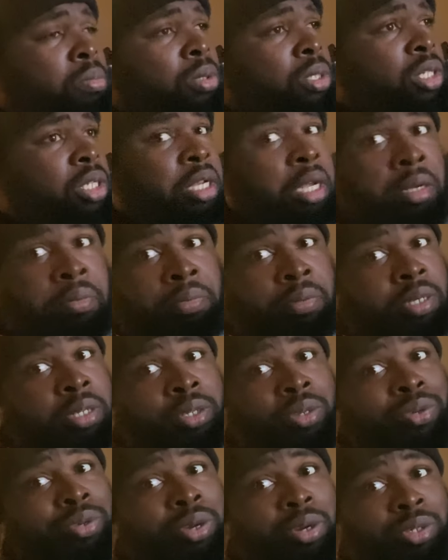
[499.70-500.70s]
Definitely
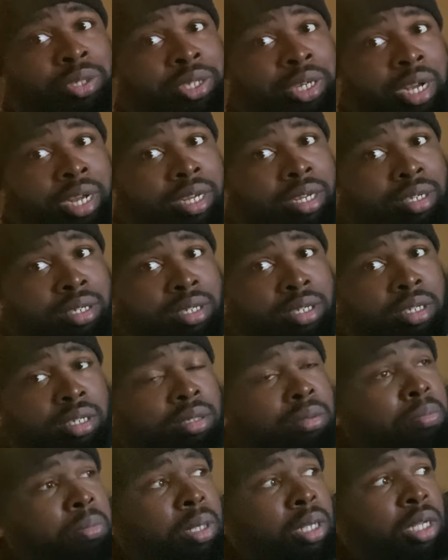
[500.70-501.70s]
New York
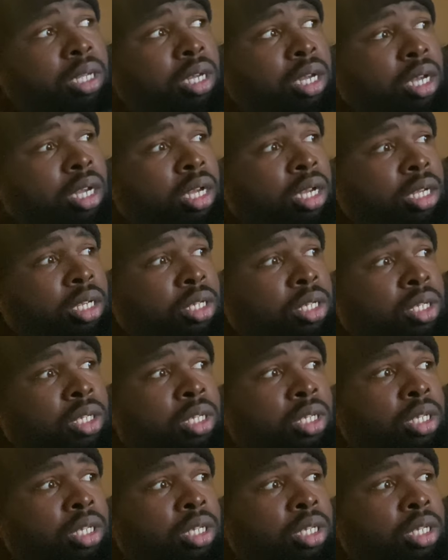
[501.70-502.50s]
Giants, because